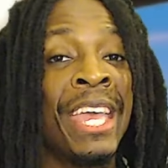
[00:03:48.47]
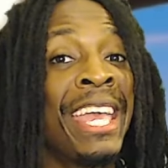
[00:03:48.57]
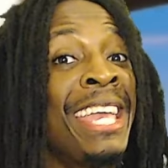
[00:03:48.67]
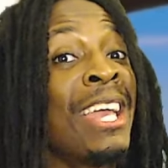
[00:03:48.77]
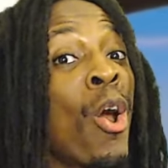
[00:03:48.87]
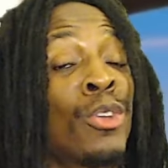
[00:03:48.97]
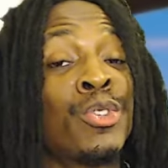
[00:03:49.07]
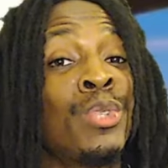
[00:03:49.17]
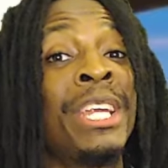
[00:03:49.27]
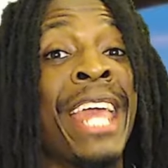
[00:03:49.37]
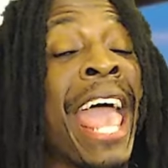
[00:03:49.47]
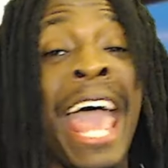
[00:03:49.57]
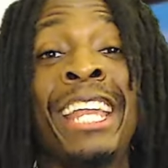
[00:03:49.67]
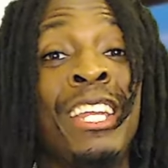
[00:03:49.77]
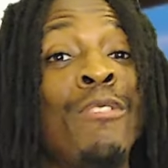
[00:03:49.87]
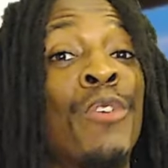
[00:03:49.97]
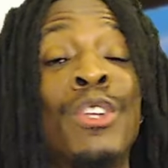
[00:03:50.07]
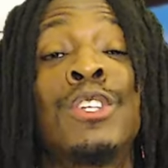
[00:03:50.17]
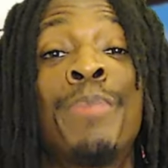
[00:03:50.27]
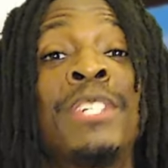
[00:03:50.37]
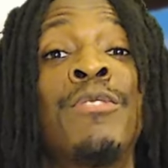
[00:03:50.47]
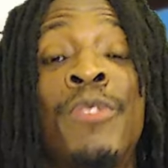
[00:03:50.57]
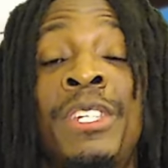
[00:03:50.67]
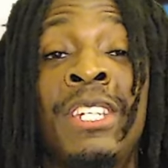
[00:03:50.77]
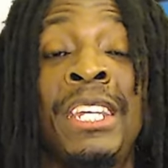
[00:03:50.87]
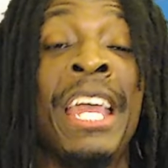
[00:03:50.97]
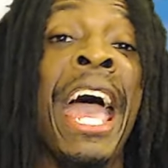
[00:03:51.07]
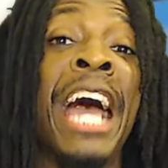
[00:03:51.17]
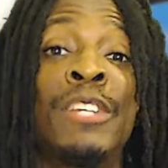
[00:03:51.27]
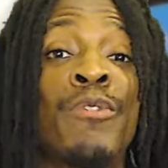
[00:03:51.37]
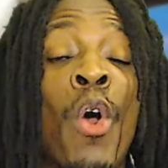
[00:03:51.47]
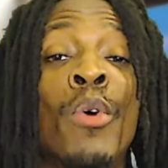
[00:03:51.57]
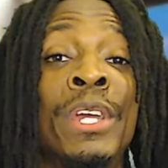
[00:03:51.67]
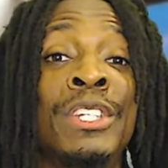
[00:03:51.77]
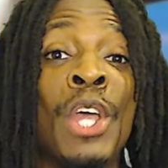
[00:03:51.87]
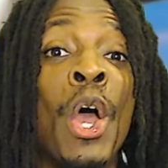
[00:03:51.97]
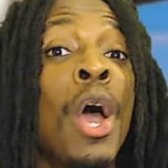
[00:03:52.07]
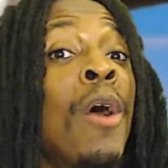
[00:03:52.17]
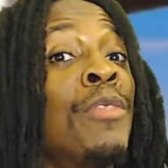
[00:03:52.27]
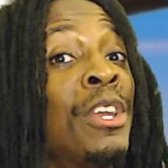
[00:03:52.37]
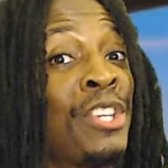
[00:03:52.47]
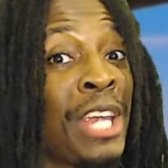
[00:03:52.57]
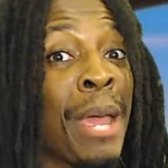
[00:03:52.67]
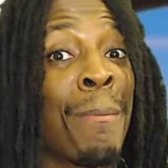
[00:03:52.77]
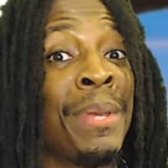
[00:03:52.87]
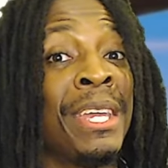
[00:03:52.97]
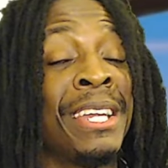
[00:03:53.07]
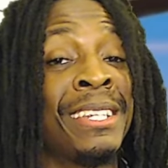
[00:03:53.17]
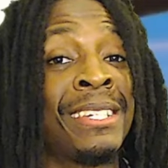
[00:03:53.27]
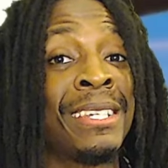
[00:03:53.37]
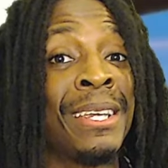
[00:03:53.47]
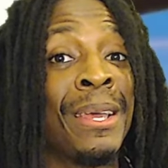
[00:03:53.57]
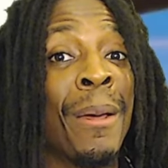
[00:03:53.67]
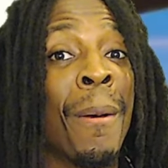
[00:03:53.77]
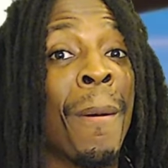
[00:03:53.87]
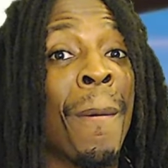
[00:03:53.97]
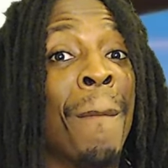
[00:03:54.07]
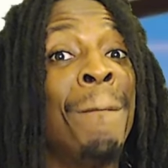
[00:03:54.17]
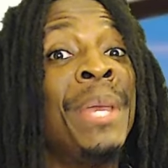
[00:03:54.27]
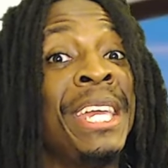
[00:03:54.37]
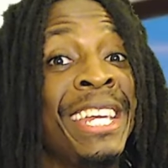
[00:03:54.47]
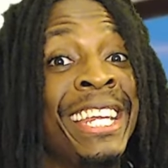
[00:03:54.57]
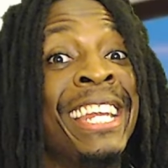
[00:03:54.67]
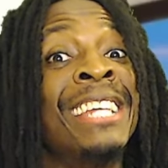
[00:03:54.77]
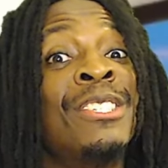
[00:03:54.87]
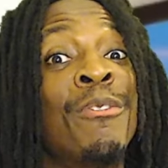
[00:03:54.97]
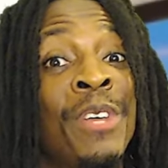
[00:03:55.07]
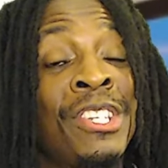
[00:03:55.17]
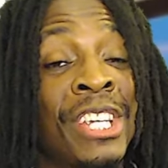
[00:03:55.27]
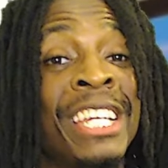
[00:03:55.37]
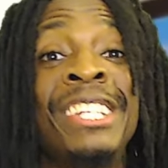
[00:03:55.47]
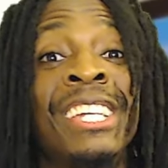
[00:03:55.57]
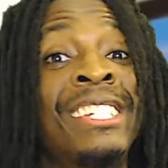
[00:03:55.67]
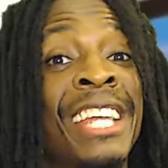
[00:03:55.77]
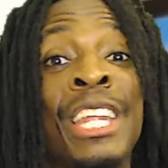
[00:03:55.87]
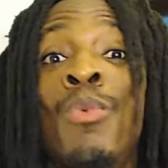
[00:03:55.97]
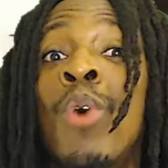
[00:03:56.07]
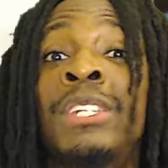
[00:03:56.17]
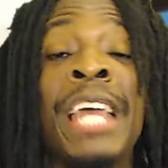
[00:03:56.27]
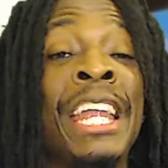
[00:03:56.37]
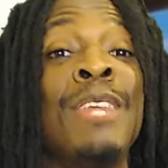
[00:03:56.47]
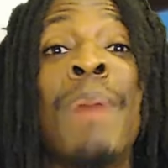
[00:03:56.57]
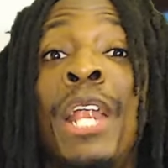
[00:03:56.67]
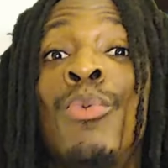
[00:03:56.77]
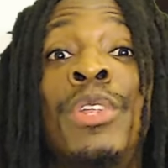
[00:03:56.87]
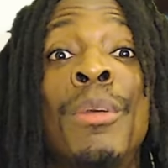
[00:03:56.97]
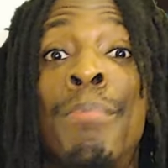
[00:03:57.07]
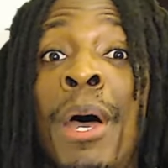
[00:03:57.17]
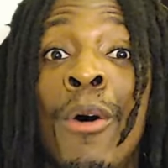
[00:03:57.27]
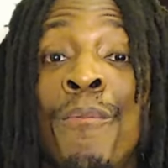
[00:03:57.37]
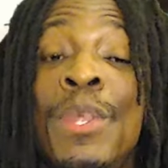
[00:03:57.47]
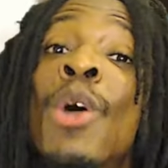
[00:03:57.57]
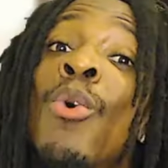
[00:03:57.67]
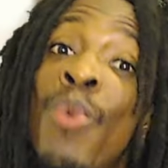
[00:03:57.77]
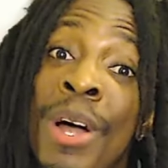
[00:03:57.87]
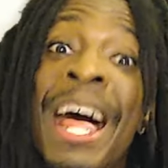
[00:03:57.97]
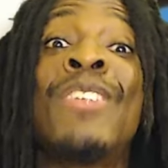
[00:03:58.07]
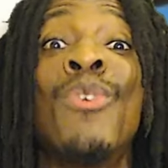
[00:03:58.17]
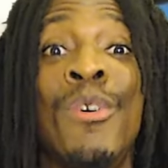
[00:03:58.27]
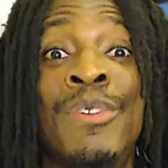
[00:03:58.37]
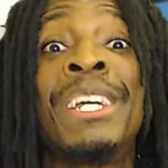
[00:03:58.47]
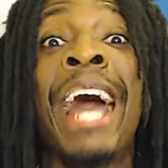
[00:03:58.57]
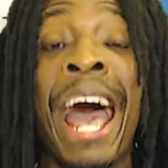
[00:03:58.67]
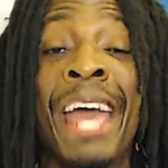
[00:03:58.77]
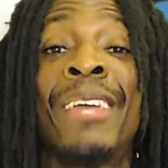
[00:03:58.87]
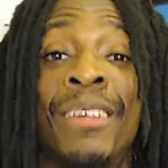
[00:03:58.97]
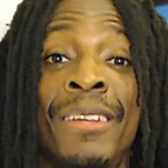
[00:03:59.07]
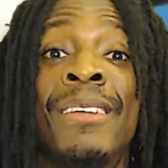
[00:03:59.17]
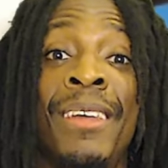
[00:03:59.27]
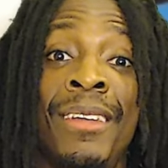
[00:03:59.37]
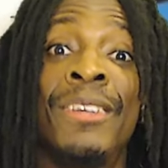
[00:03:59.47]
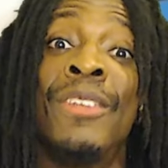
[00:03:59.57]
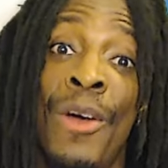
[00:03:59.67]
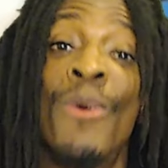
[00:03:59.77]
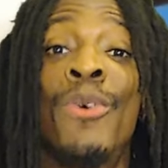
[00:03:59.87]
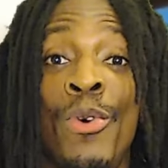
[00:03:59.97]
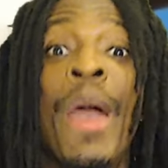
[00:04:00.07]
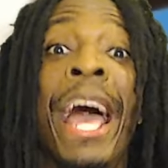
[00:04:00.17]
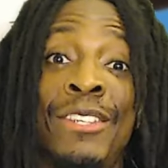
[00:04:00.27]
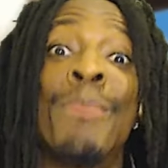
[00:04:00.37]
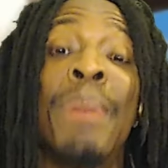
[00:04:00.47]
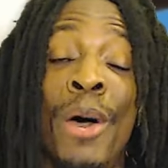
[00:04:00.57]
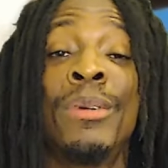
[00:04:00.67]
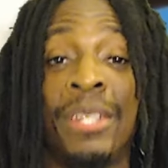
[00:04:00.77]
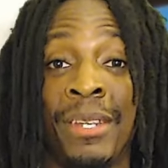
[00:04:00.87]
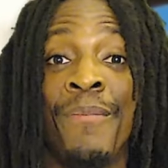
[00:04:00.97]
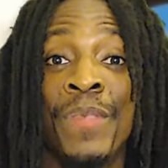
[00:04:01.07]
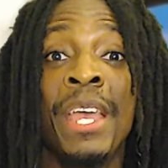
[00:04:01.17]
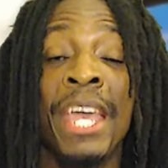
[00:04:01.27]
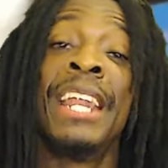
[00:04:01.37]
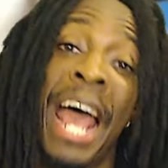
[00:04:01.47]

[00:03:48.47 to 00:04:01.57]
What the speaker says: He also didn't add any further specificity as far as the champions being in his division. He just said he wants anybody with the belt. Well, I know of a guy, you know, who has a belt in a